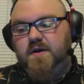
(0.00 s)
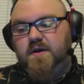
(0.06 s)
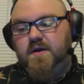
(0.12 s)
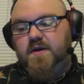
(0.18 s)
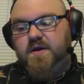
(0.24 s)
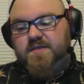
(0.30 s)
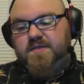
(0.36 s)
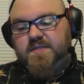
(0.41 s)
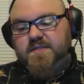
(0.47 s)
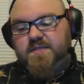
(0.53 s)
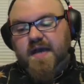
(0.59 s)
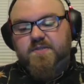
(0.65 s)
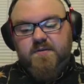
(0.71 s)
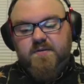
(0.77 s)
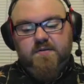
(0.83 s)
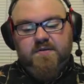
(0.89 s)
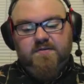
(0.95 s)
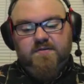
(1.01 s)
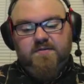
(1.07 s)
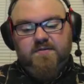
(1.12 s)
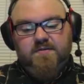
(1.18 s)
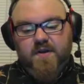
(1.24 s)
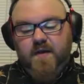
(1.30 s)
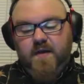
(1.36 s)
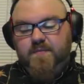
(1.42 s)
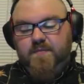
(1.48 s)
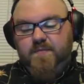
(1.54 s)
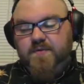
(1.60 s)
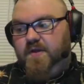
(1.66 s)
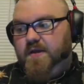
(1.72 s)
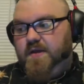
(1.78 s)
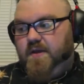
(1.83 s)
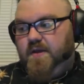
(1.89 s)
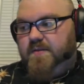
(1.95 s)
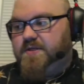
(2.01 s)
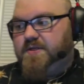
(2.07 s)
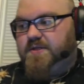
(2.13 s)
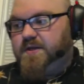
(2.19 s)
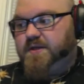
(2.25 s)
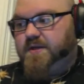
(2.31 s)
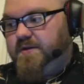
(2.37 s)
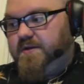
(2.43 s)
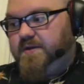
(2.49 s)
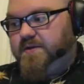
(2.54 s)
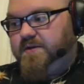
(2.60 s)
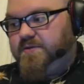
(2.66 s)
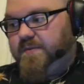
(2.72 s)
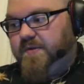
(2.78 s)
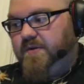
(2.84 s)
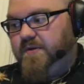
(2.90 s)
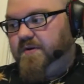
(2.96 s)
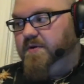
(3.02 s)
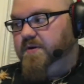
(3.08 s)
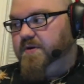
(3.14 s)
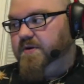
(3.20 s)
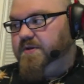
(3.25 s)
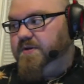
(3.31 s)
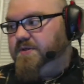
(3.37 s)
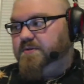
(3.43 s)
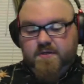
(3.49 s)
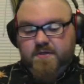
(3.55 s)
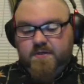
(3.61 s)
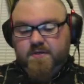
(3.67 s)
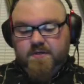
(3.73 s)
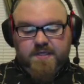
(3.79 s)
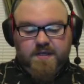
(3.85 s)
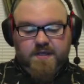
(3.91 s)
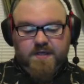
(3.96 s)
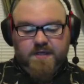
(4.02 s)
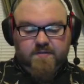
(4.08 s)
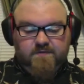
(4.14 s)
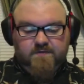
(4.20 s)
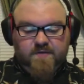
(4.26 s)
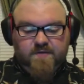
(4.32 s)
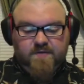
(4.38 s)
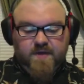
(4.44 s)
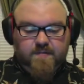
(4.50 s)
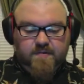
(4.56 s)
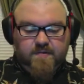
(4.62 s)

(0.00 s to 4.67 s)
It's absolutely phenomenal. I'm actually gonna drip a little more juice in here and take another vape